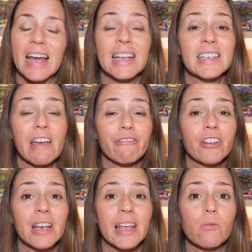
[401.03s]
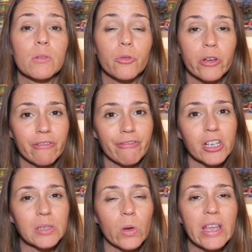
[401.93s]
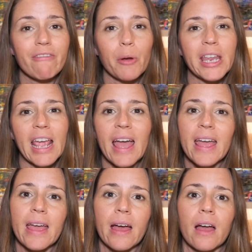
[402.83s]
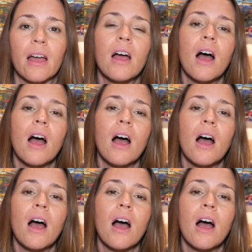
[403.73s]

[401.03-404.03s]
and definitely I would book your first week for when you get here.